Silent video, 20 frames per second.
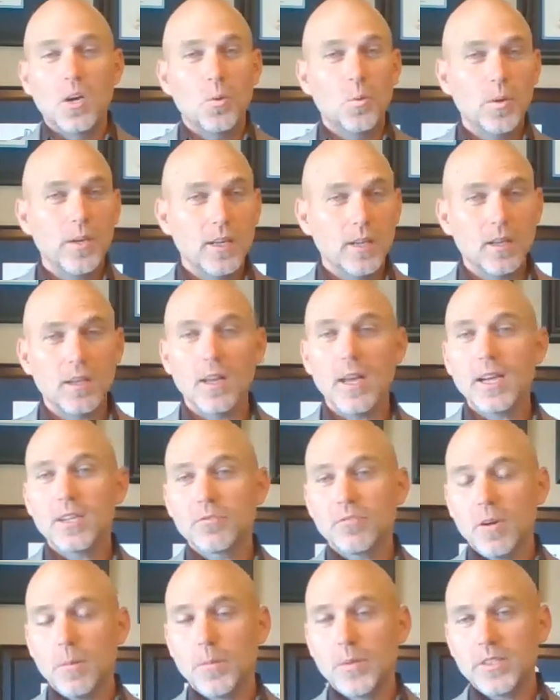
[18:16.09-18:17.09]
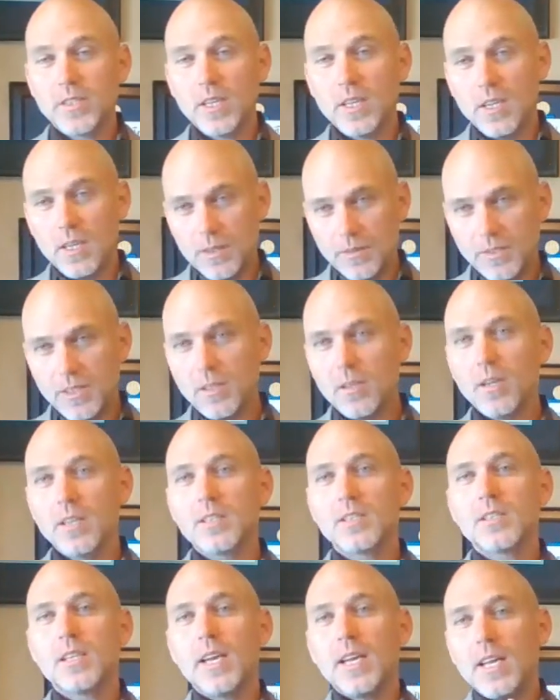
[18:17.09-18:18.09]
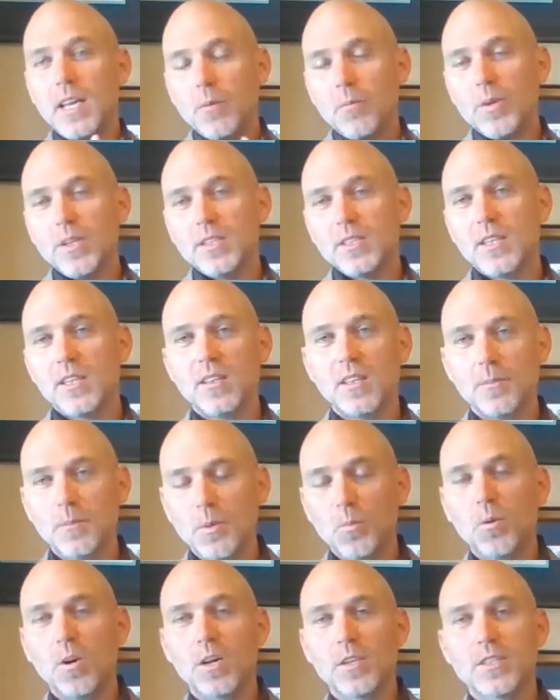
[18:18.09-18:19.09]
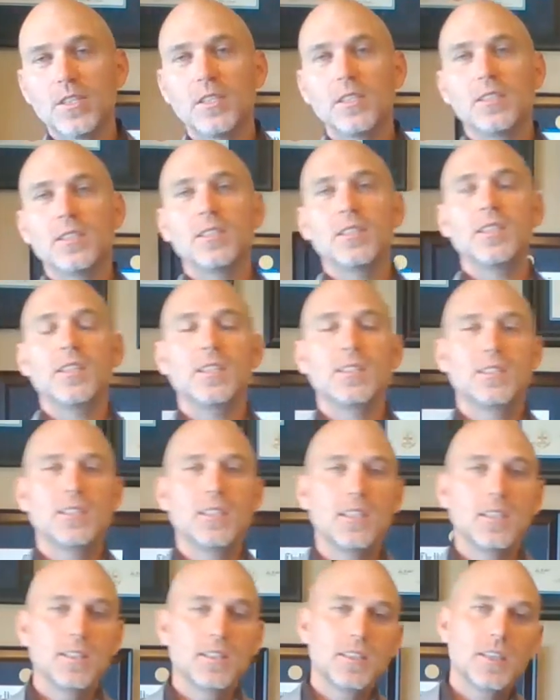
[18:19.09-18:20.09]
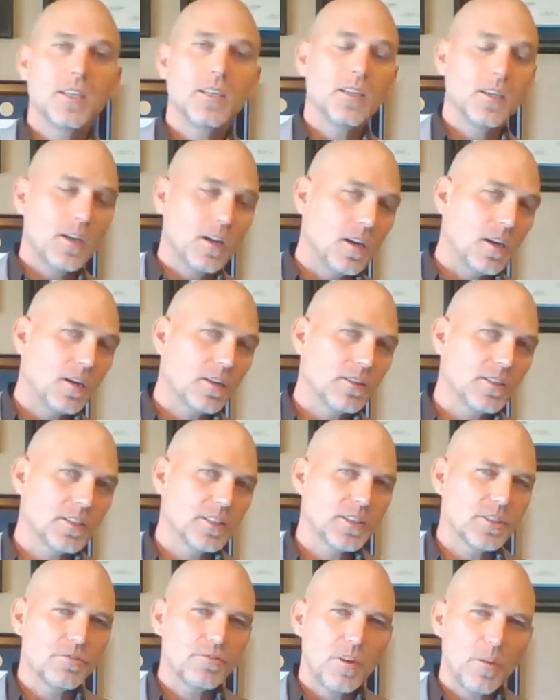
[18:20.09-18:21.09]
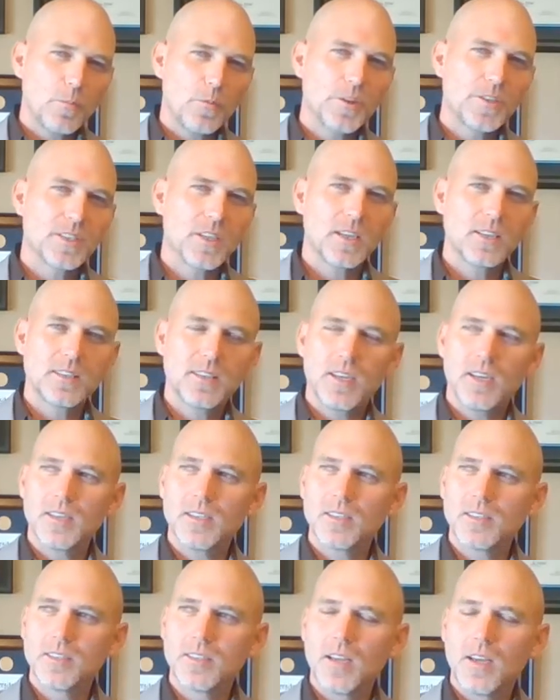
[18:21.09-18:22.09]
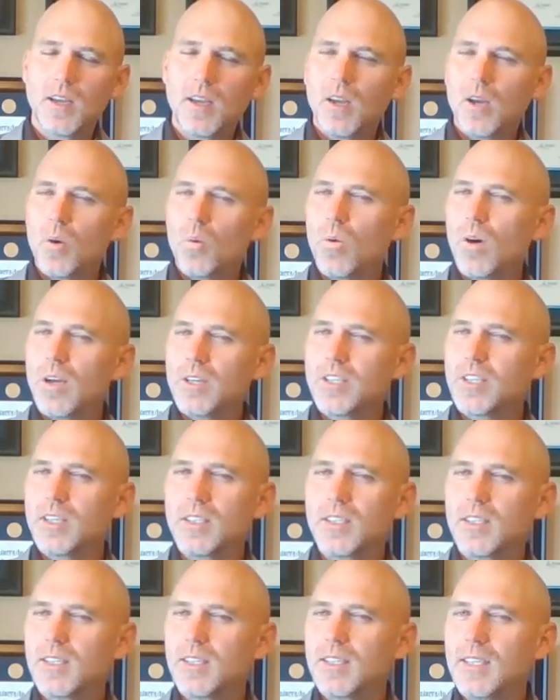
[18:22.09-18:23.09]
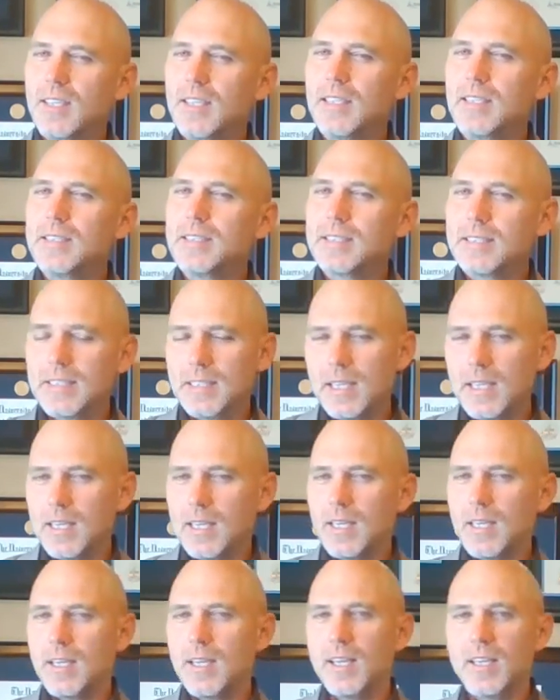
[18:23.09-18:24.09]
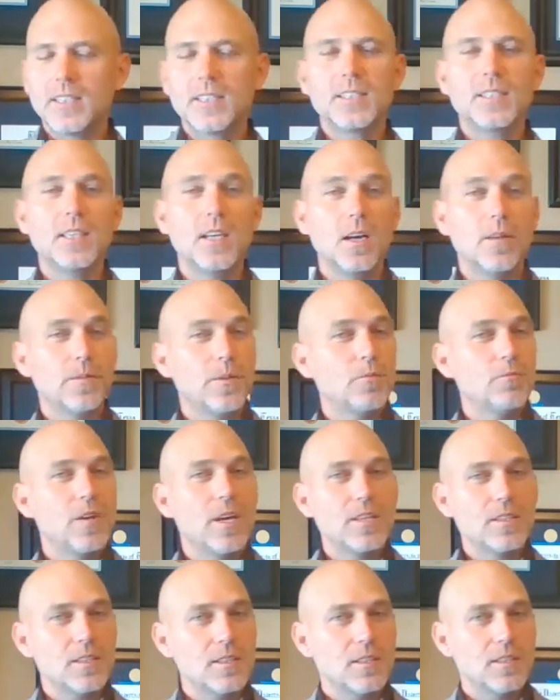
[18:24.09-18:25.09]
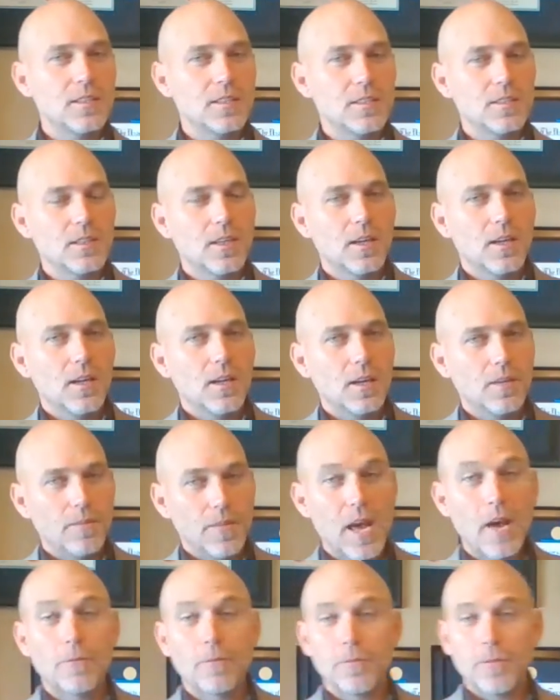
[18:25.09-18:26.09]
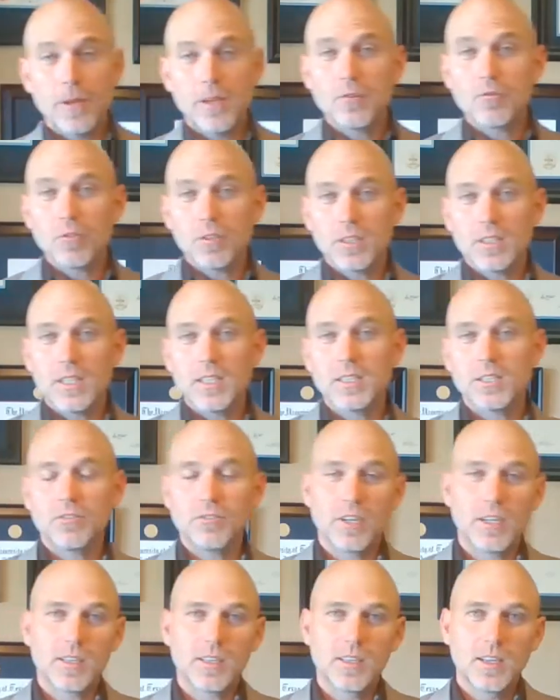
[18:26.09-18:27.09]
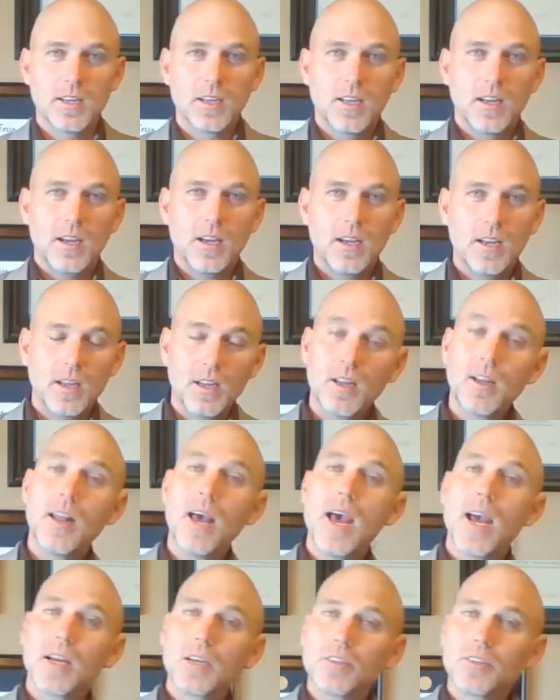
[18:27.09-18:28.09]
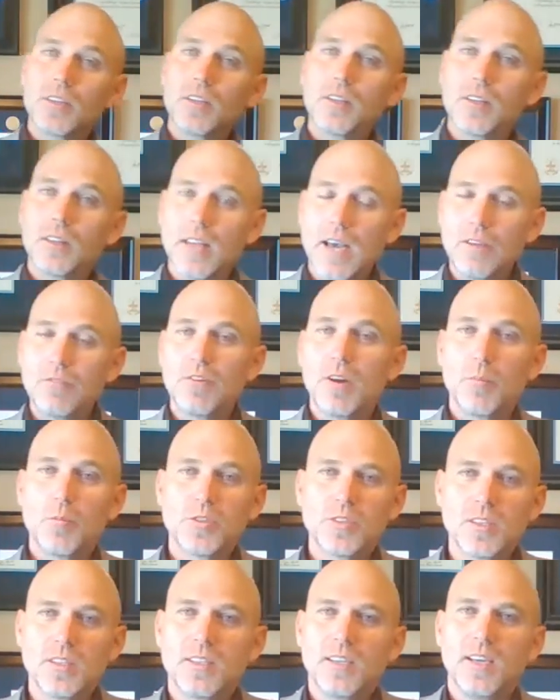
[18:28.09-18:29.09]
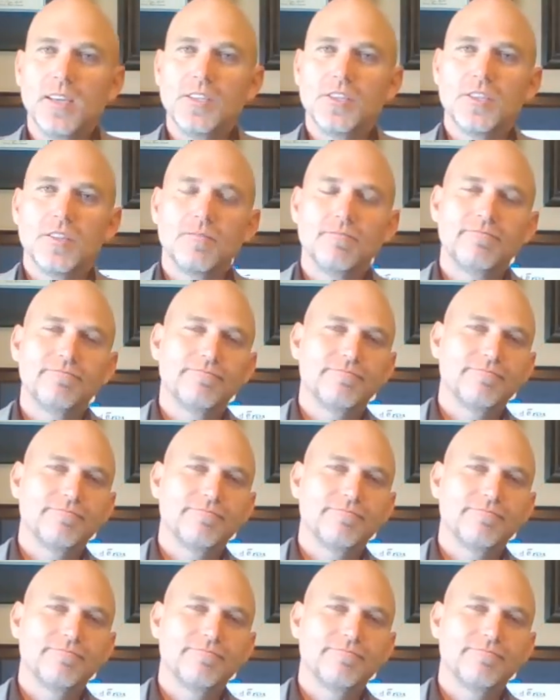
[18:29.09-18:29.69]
we elect representatives in our state and we send them to Washington, D.C. to sit in Congress to represent us. Washington, D.C. itself, the residents of that federal district, lack that representation.